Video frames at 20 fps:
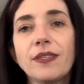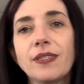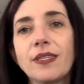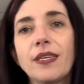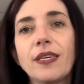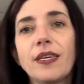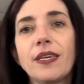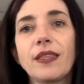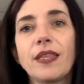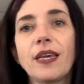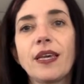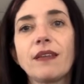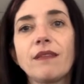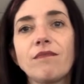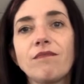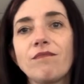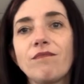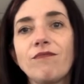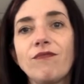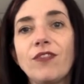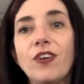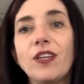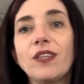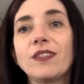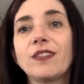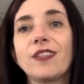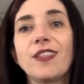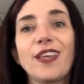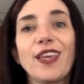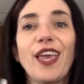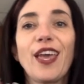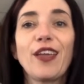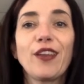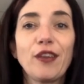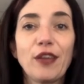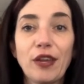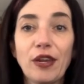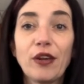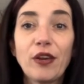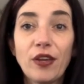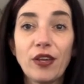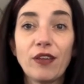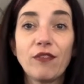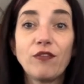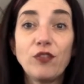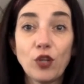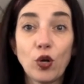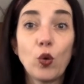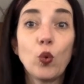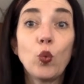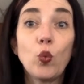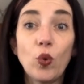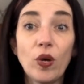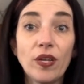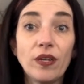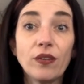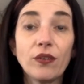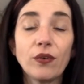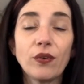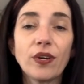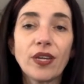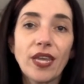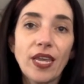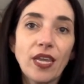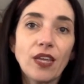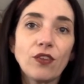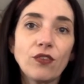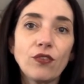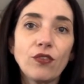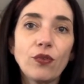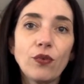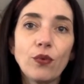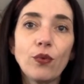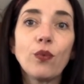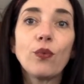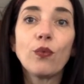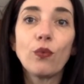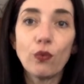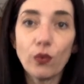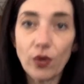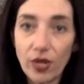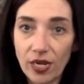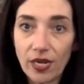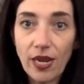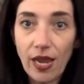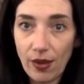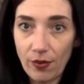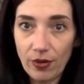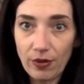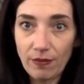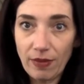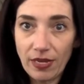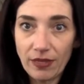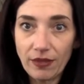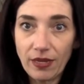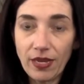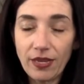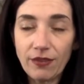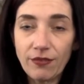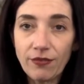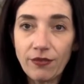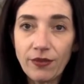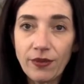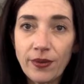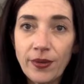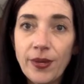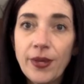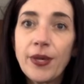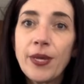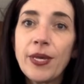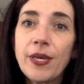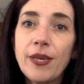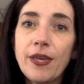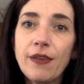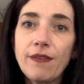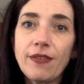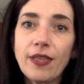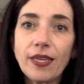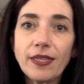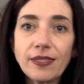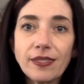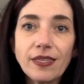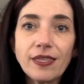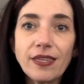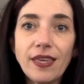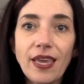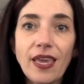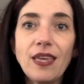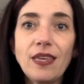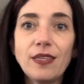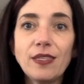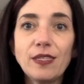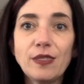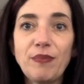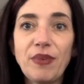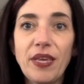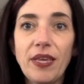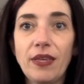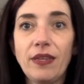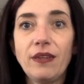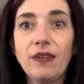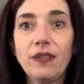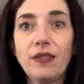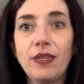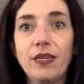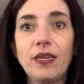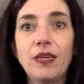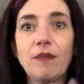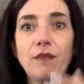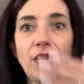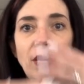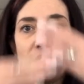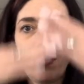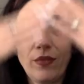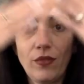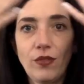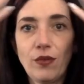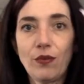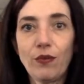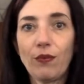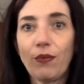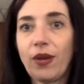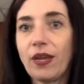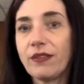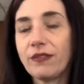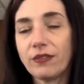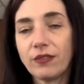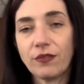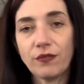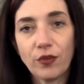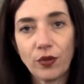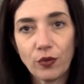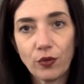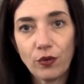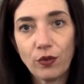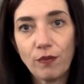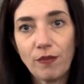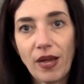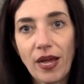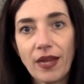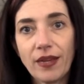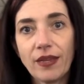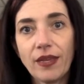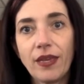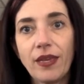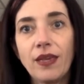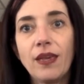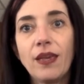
like that falls in the category of don't want or can't do right now in my life. If that's the case, begin to think about the rest of your whole body